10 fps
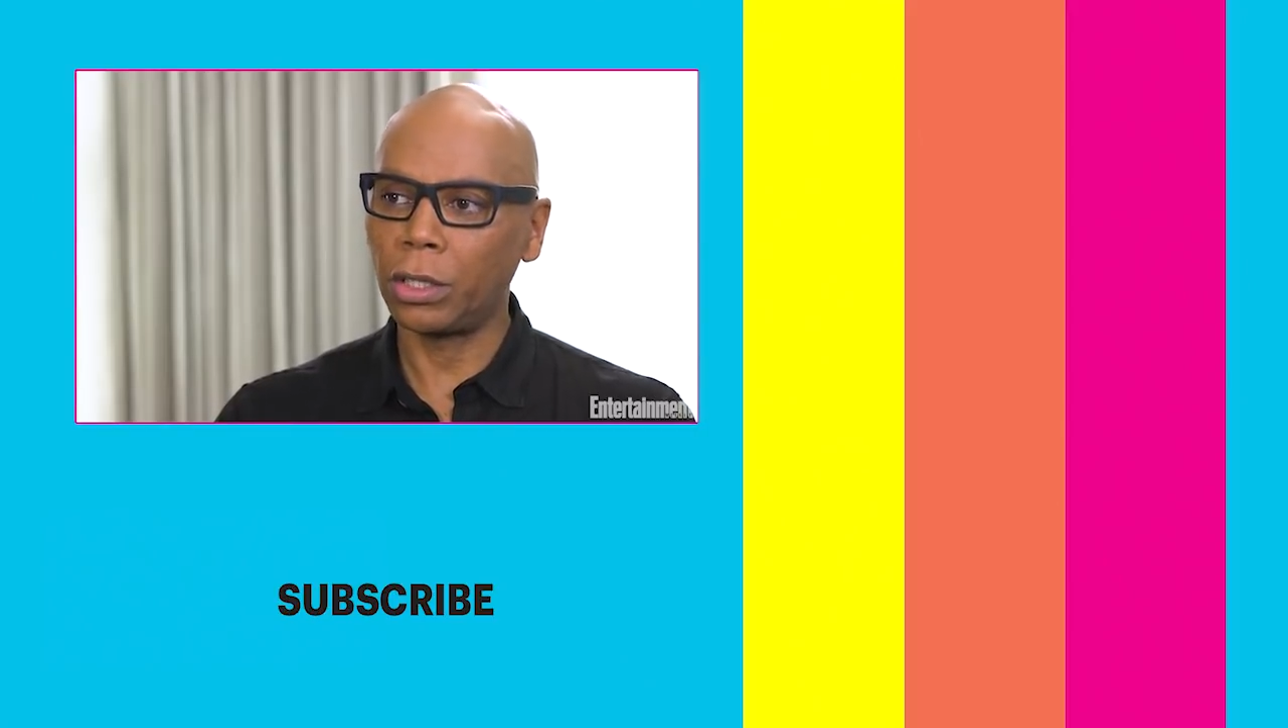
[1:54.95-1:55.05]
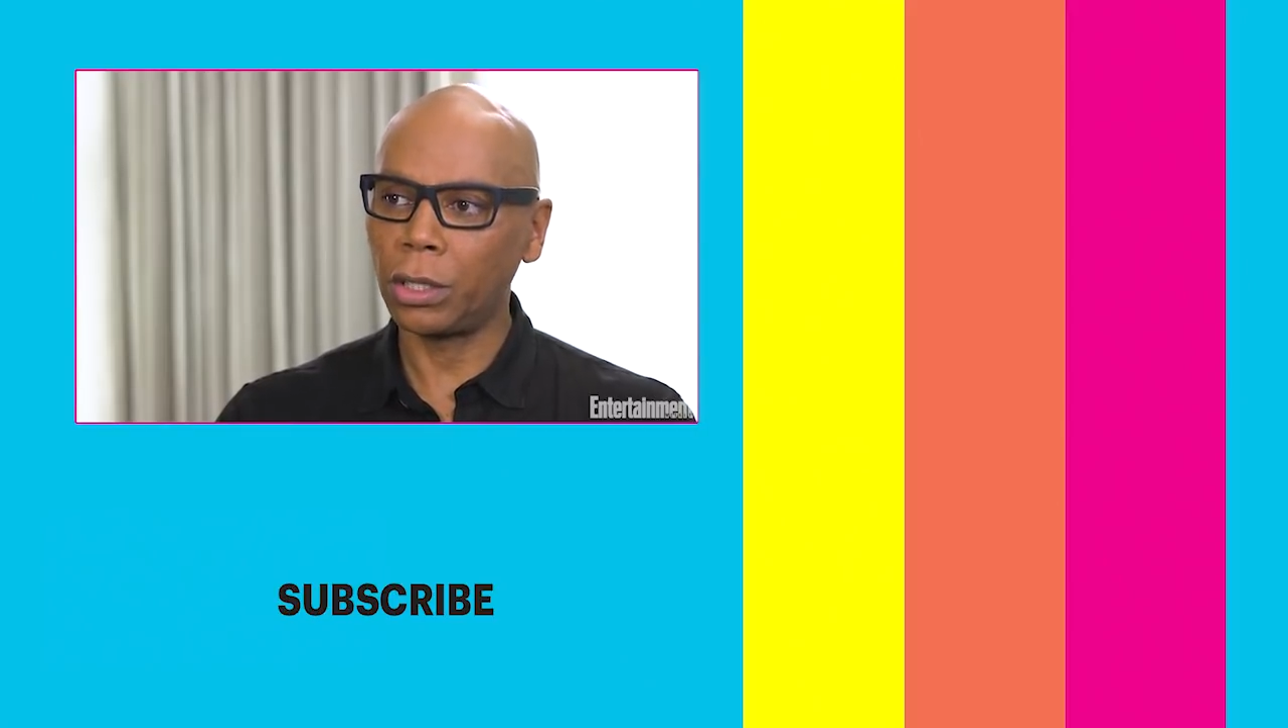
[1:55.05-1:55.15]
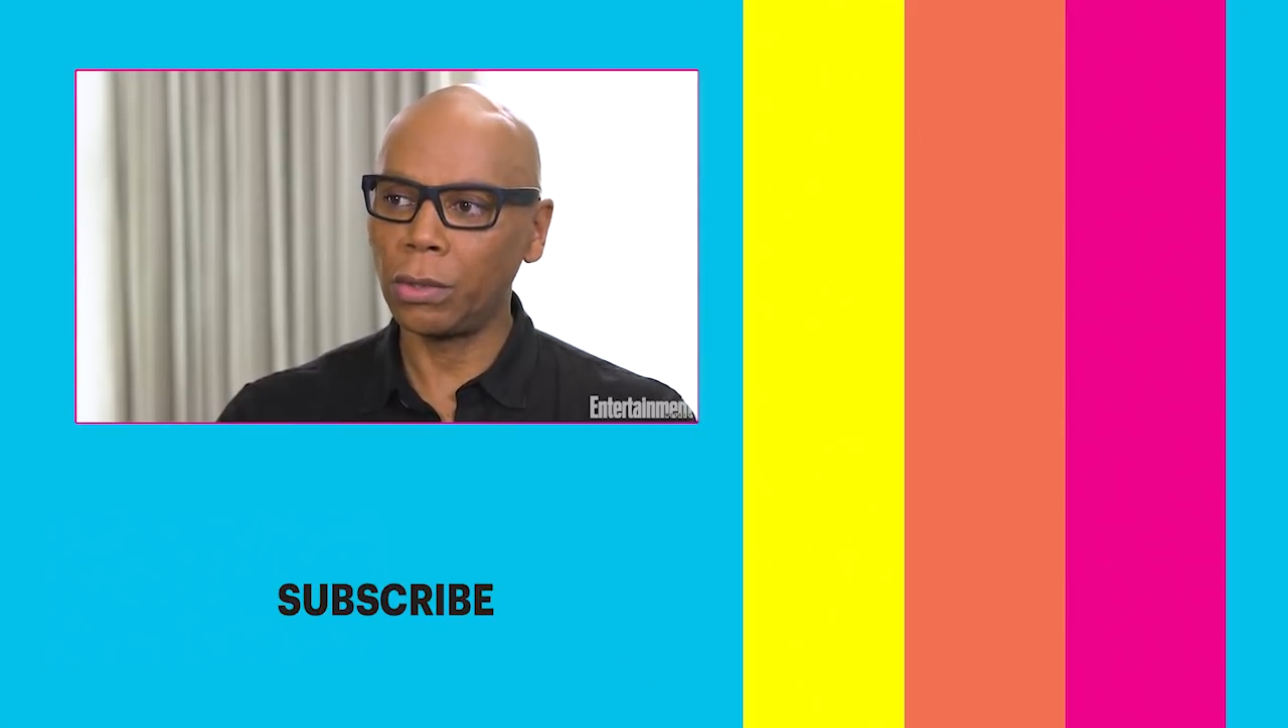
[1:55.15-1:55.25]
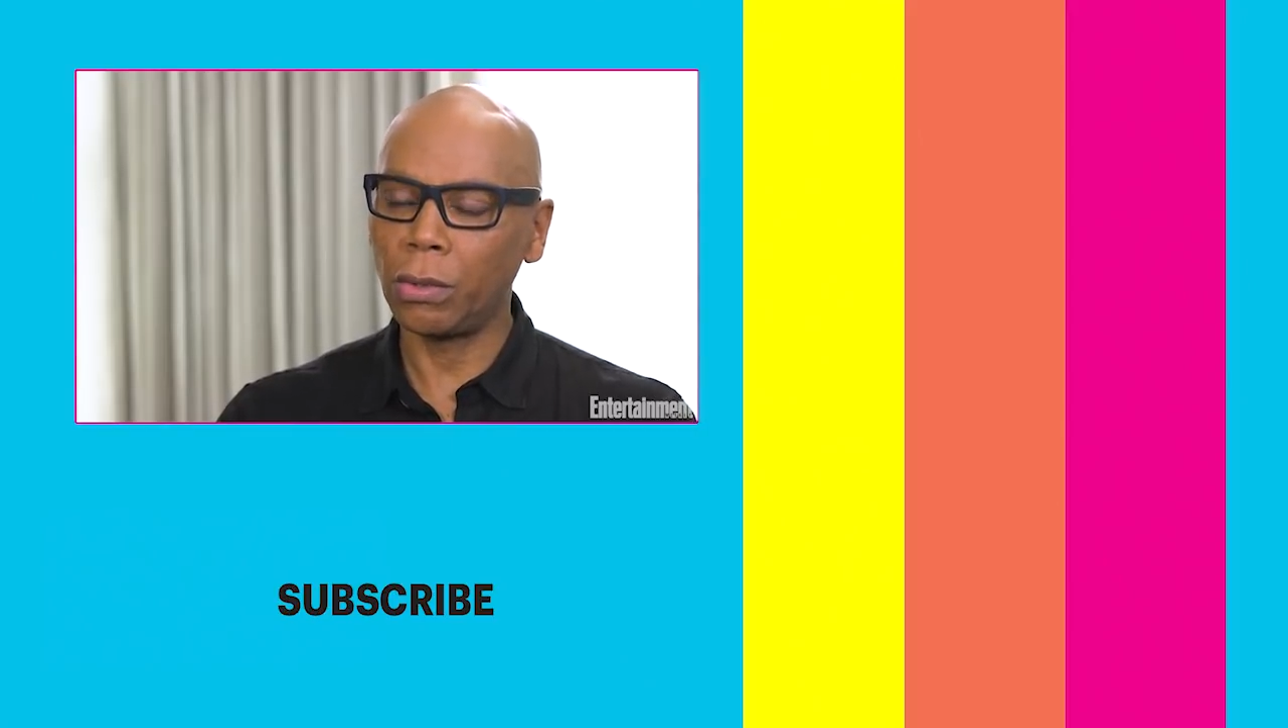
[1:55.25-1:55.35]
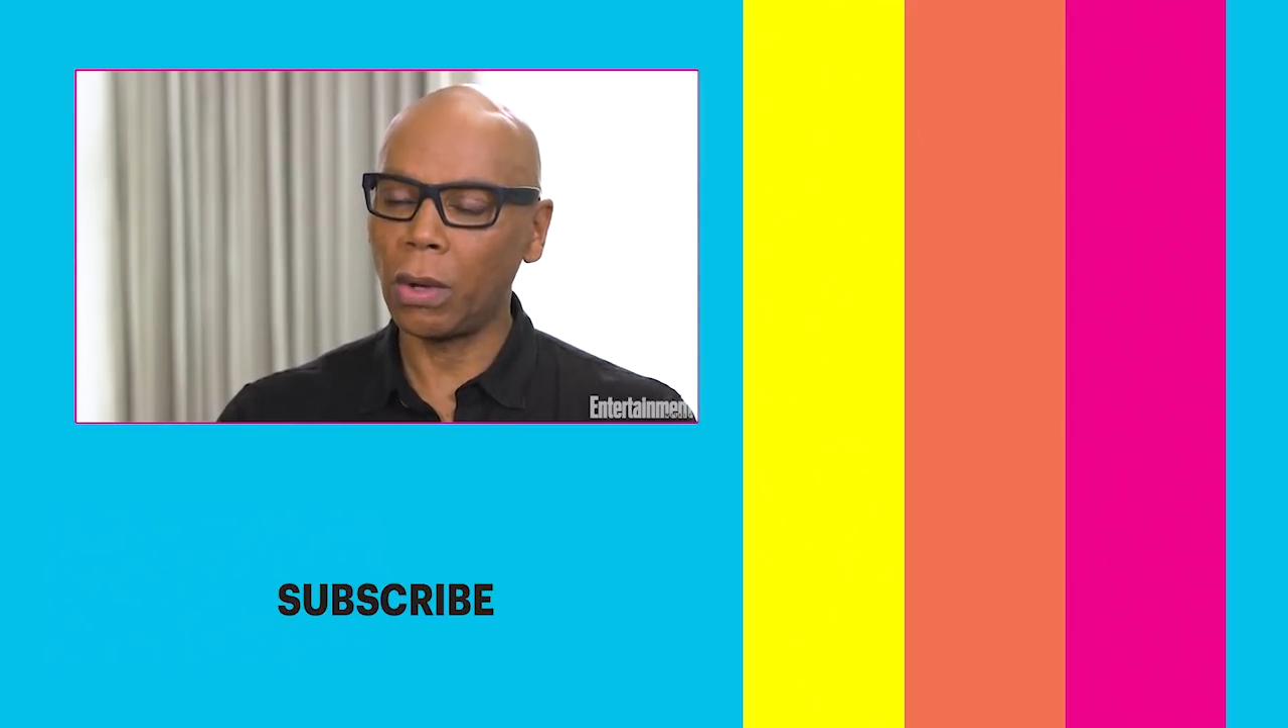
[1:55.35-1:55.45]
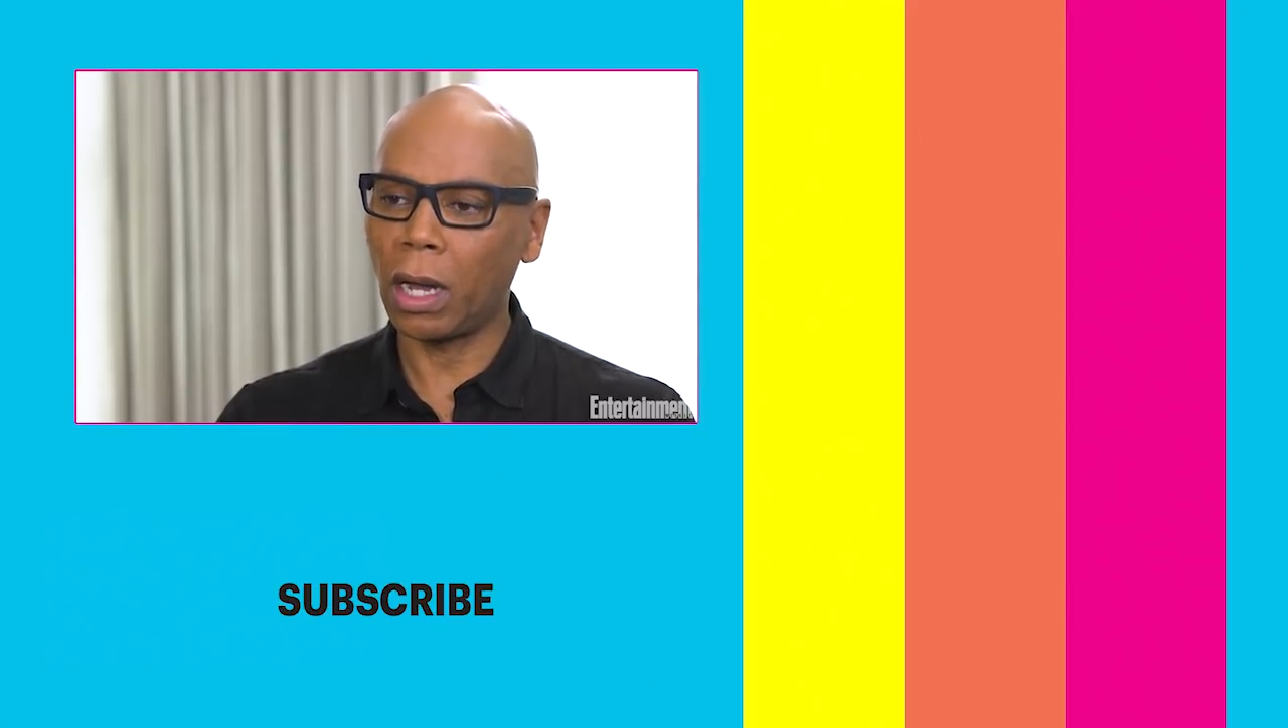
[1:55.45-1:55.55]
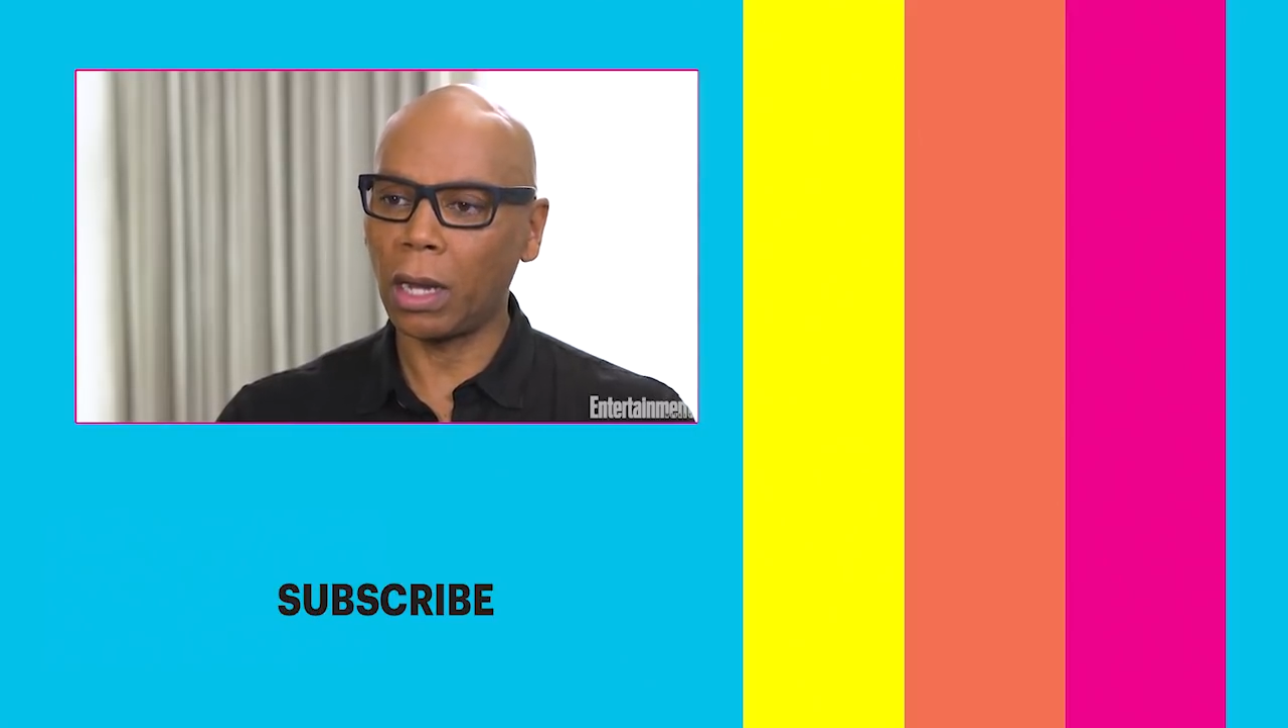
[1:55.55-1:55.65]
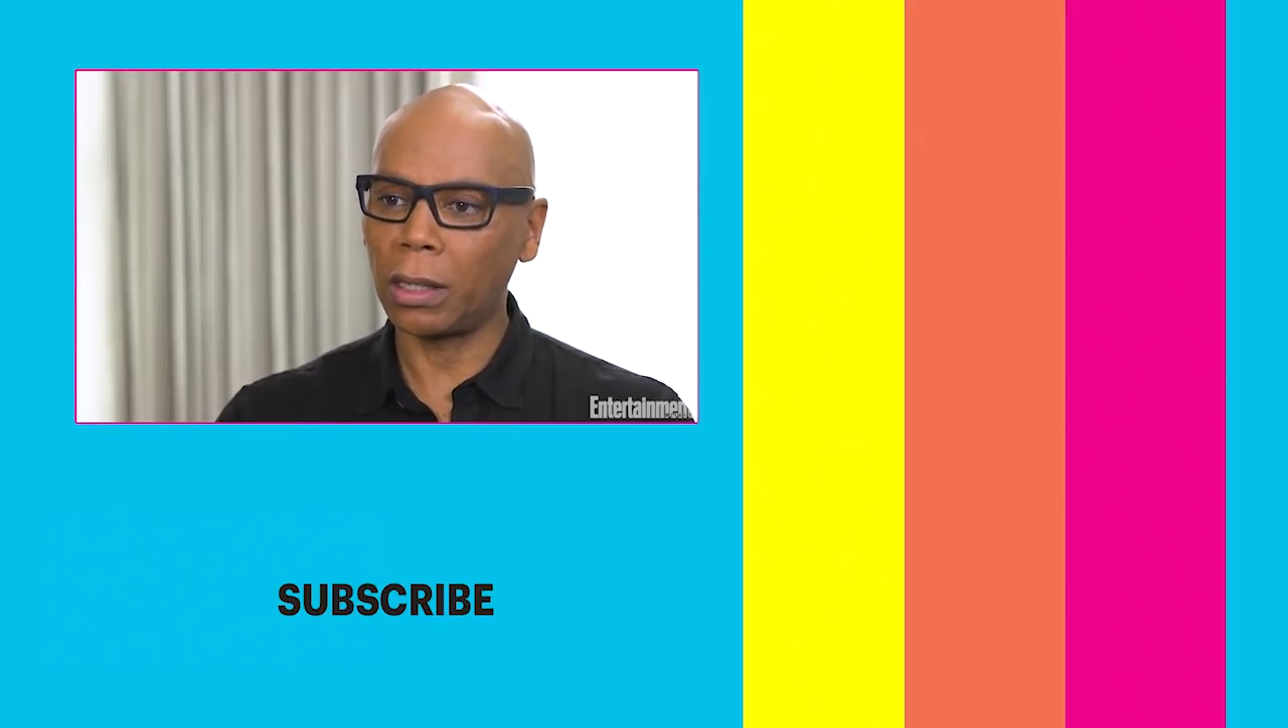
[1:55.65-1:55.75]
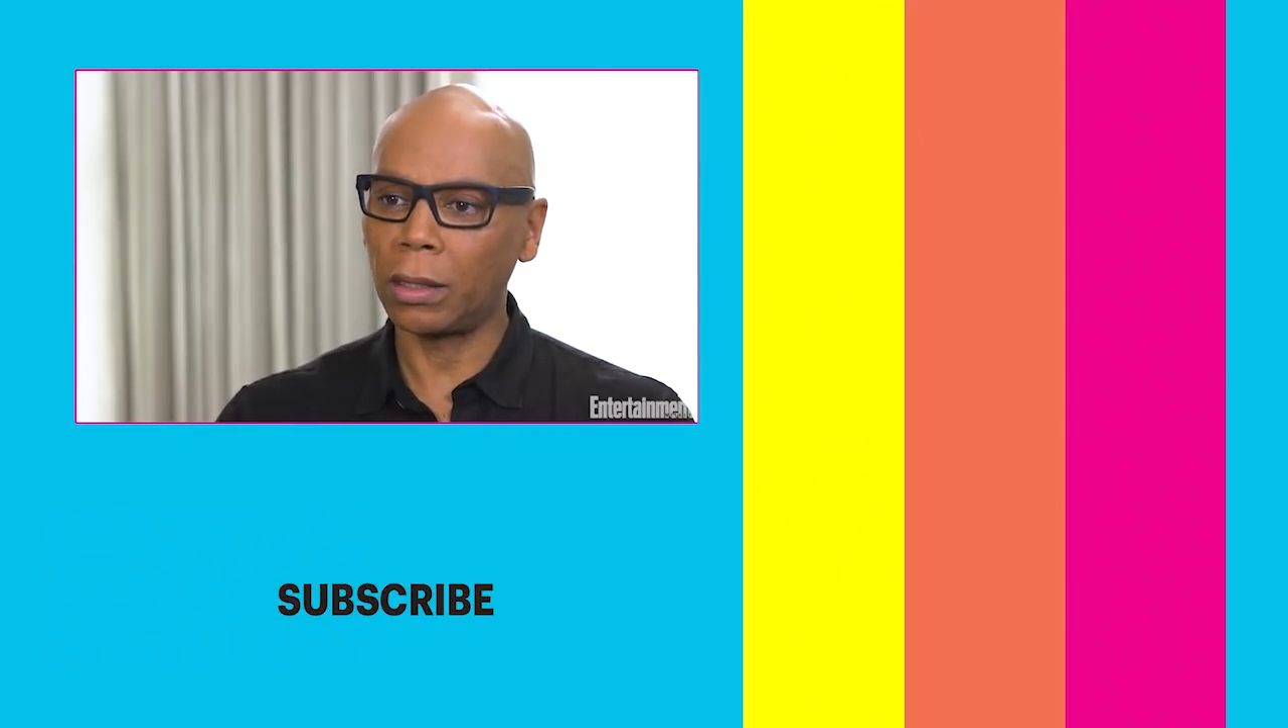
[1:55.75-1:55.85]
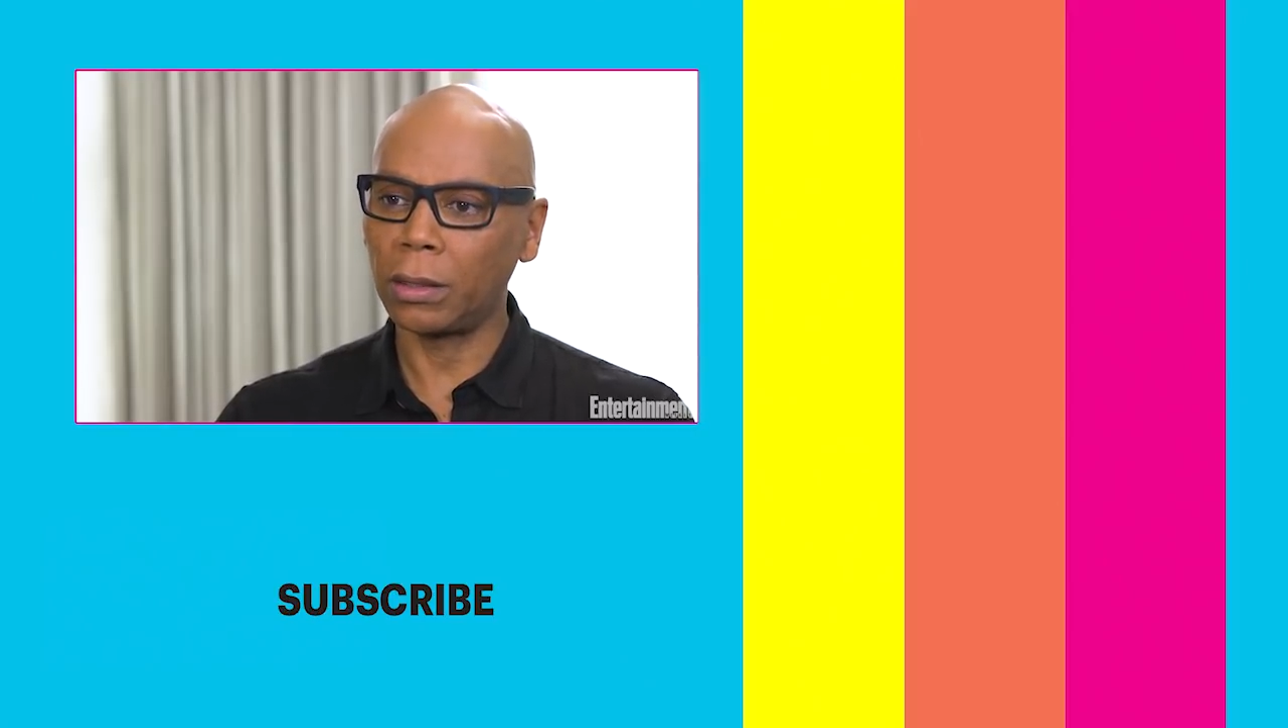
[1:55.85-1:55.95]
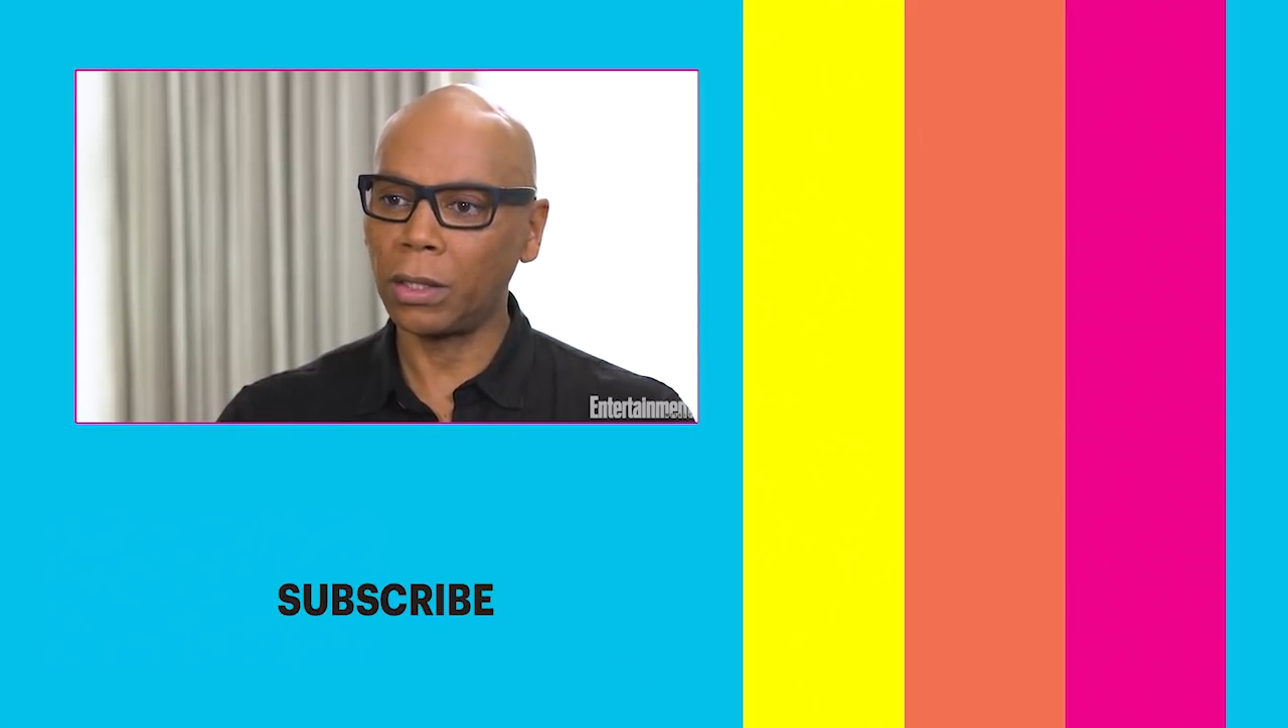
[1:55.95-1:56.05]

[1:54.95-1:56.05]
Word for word: to, uh,